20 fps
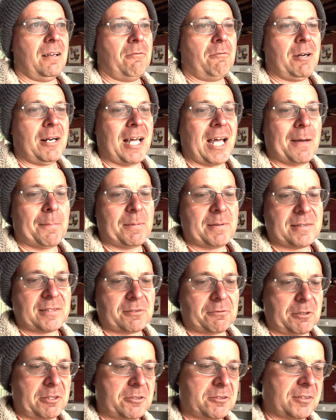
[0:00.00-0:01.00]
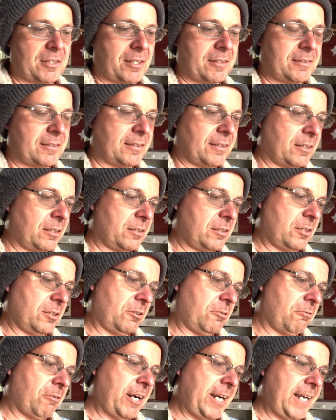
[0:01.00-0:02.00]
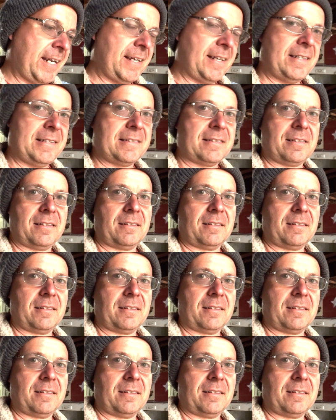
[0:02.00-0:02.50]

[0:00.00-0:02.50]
what happens is when you start to graze,